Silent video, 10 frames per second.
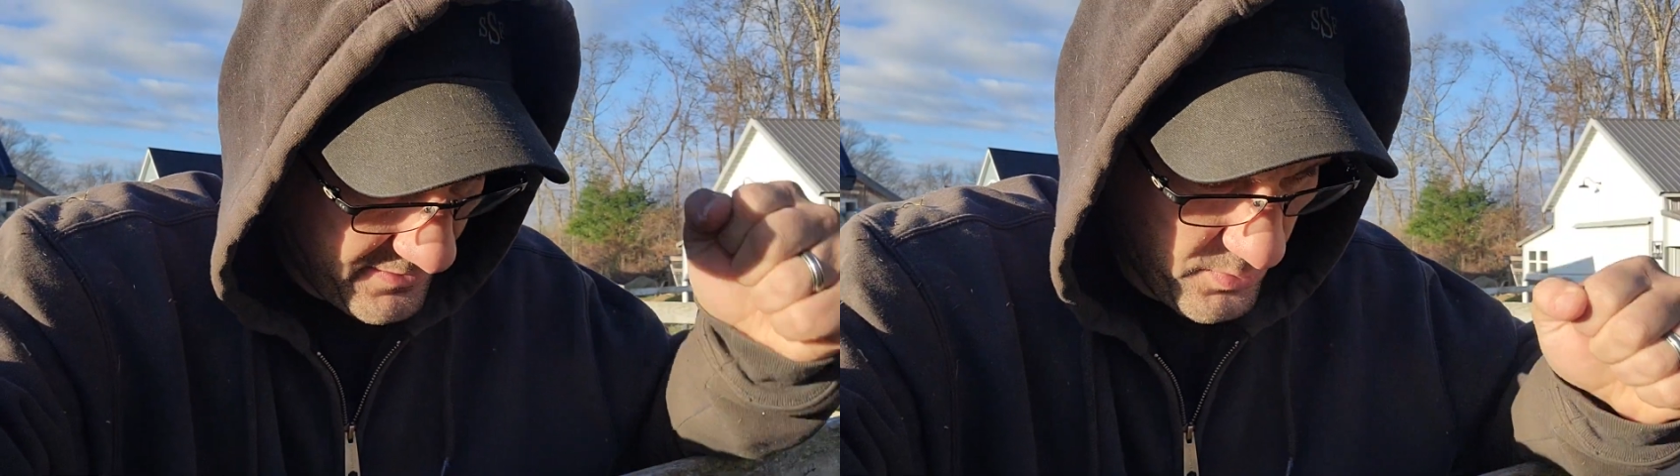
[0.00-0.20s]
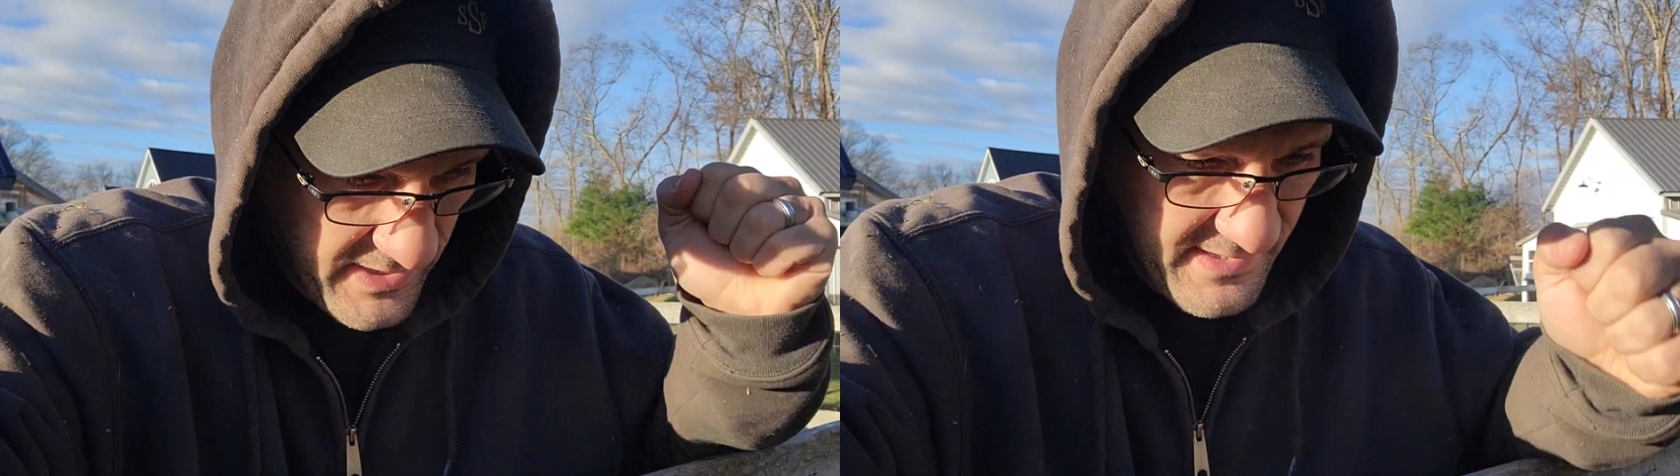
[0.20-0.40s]

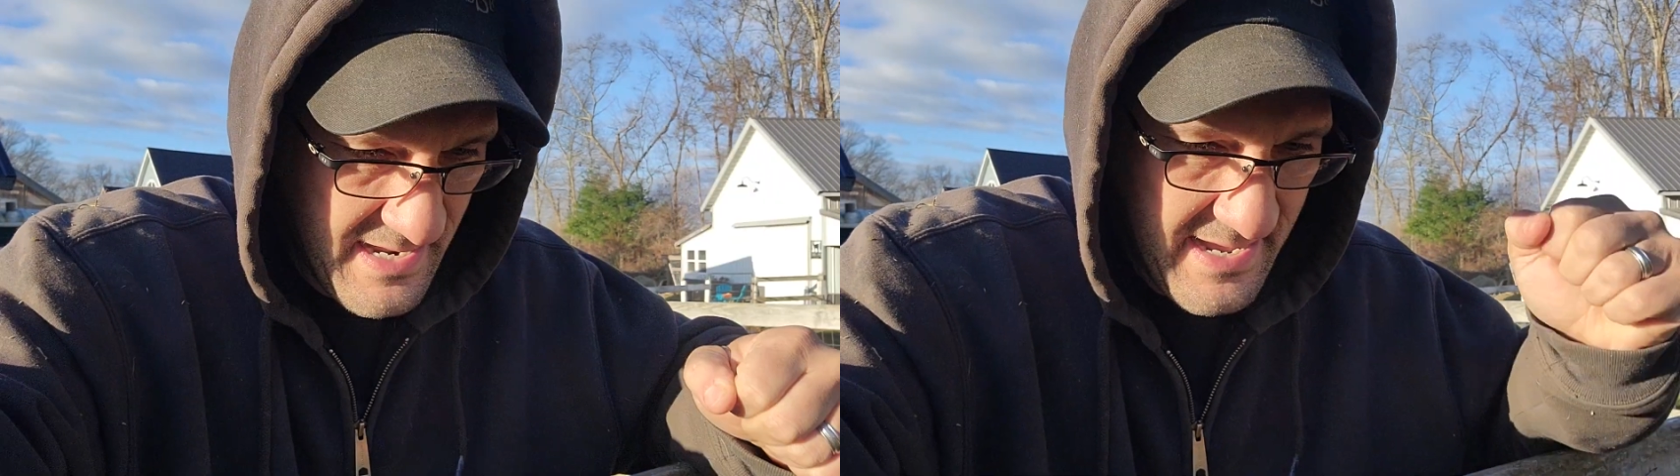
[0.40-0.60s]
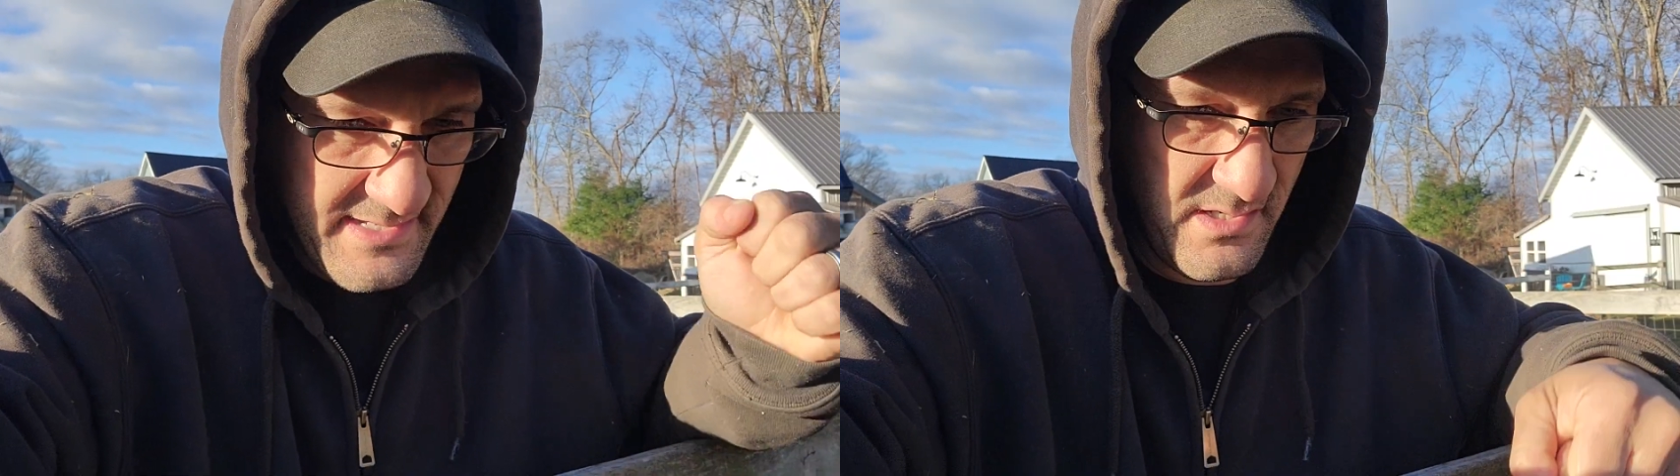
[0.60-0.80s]
three
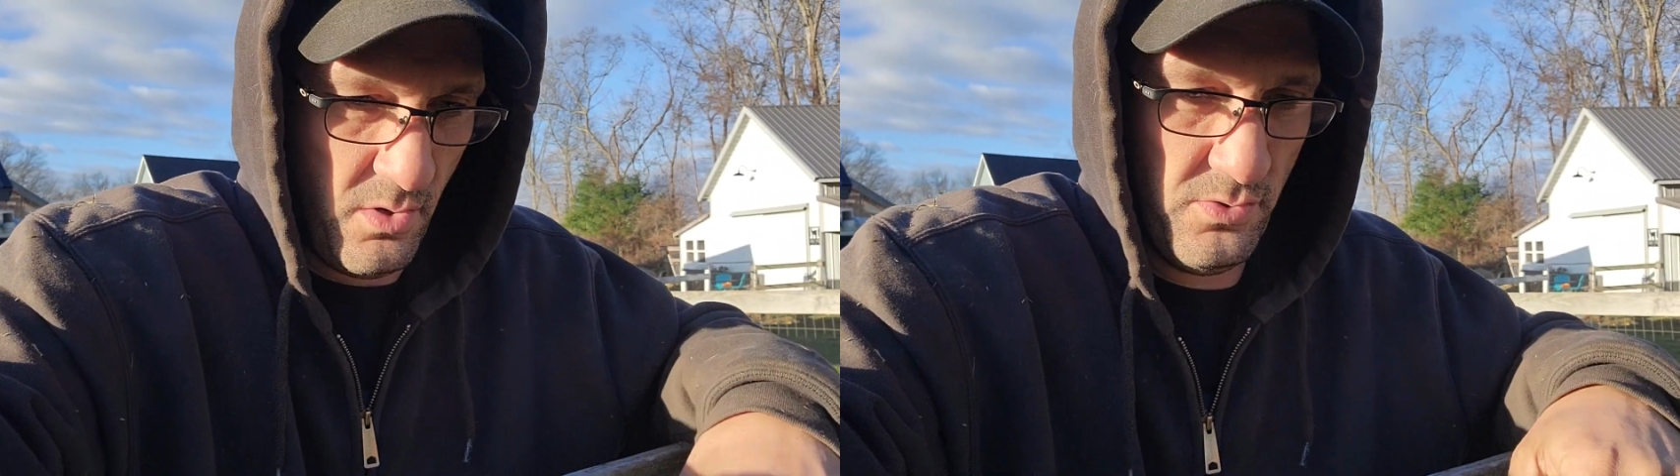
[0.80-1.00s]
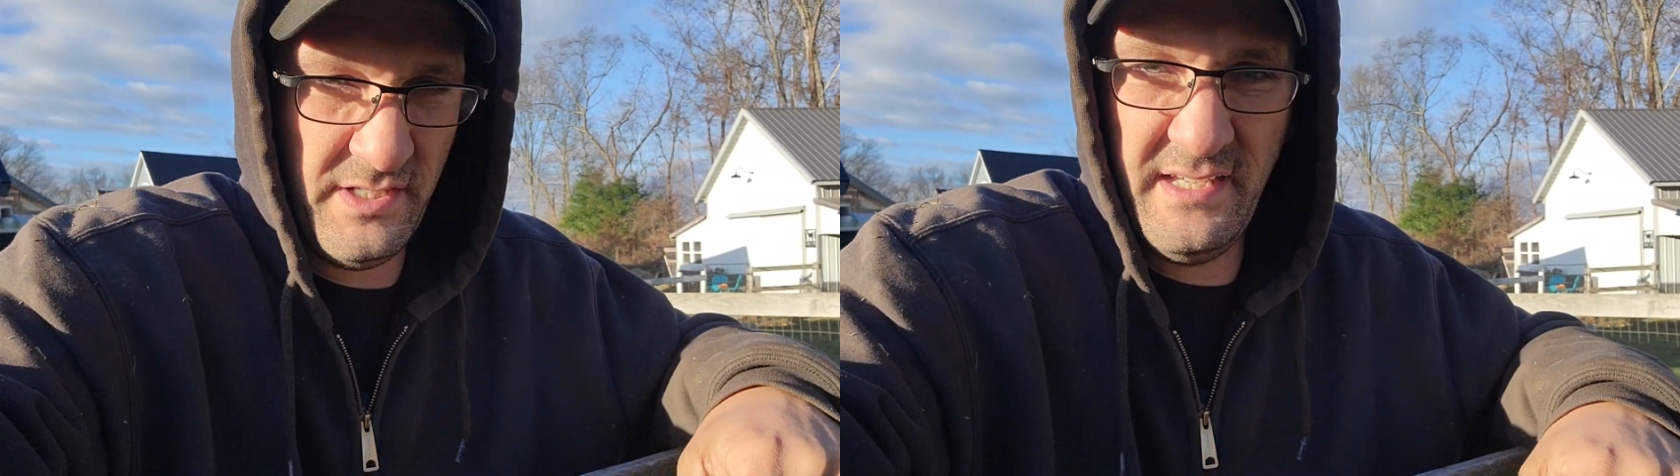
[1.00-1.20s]
days
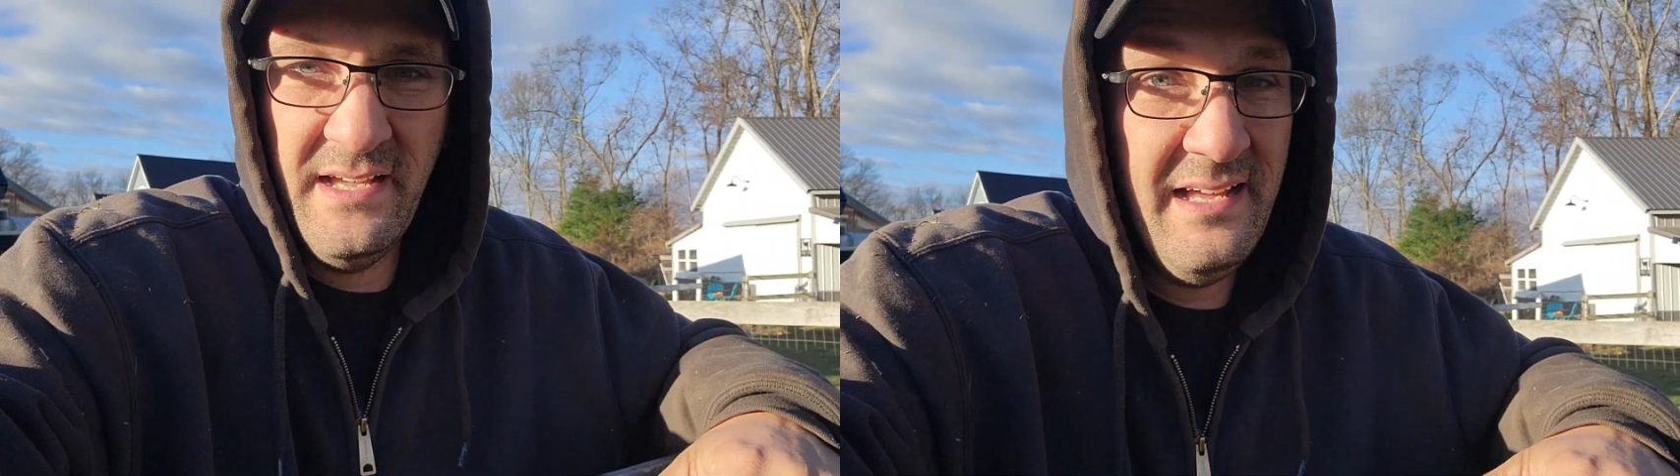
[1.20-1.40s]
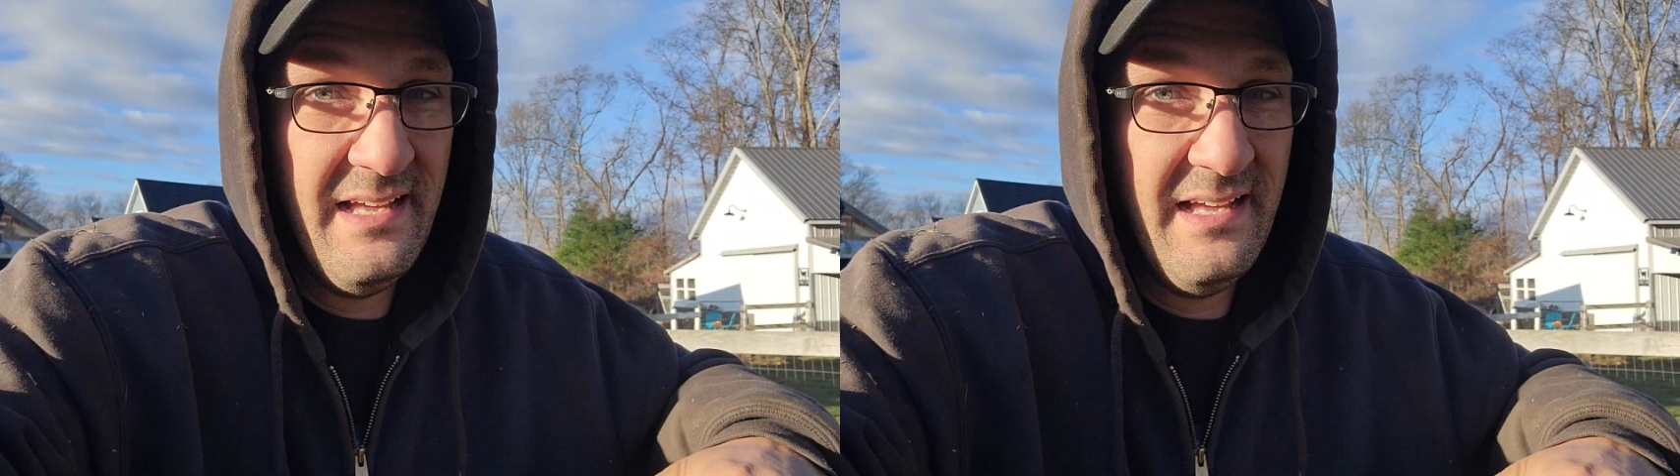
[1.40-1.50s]
only.